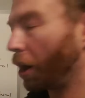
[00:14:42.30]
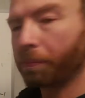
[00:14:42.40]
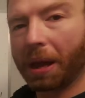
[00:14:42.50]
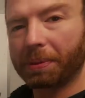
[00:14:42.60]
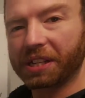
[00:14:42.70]

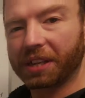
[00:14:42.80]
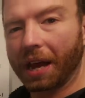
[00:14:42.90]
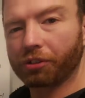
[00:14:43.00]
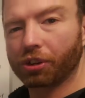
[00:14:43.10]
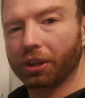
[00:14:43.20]
maybe
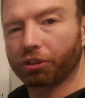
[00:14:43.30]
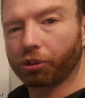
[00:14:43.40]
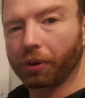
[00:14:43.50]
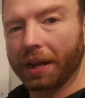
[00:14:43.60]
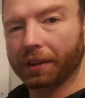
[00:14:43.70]
tension is
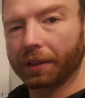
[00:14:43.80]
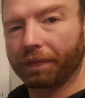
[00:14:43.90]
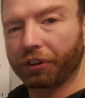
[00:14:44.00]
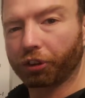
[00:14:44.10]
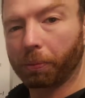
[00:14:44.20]
created in the
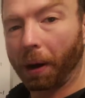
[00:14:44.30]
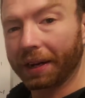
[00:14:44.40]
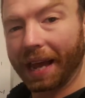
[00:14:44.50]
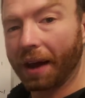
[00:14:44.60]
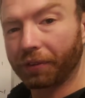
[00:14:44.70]
physical
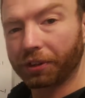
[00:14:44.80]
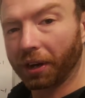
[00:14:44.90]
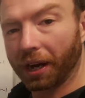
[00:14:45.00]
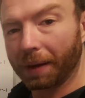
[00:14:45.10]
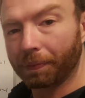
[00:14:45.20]
body every
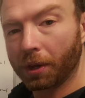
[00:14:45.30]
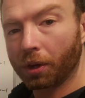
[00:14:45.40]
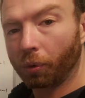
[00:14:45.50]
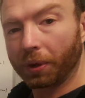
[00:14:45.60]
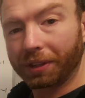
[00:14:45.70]
time
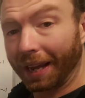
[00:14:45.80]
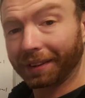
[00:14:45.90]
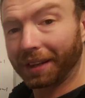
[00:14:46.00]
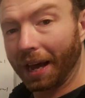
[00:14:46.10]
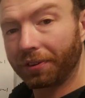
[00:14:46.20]
we take a
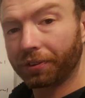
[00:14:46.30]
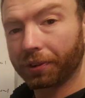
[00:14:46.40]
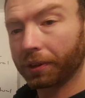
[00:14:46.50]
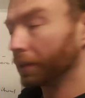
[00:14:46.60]
test.